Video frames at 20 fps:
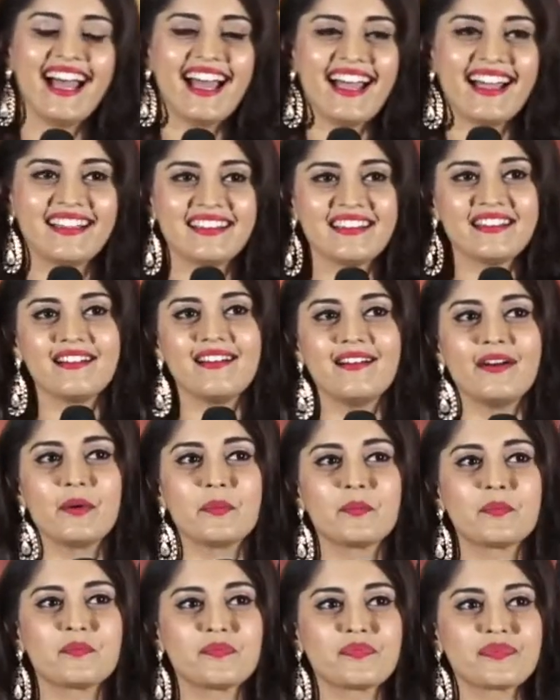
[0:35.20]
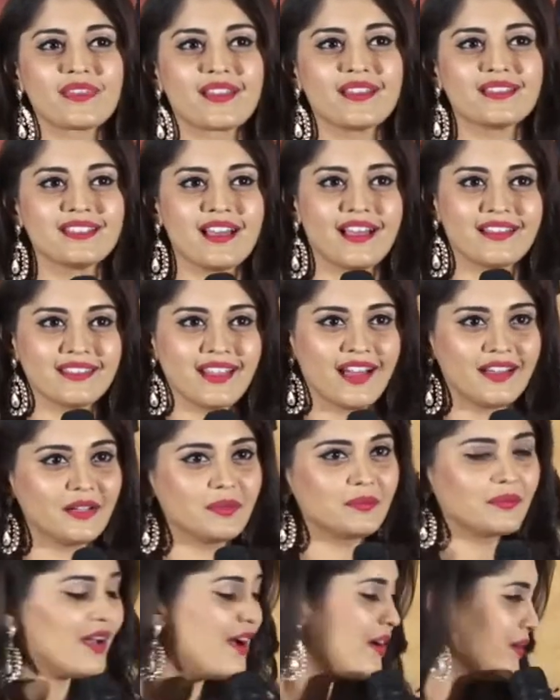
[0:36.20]
And Santhanam
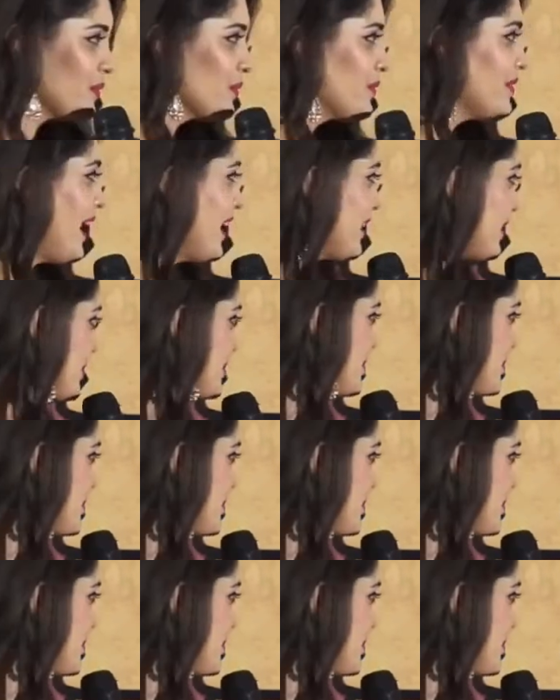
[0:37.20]
garu, thank you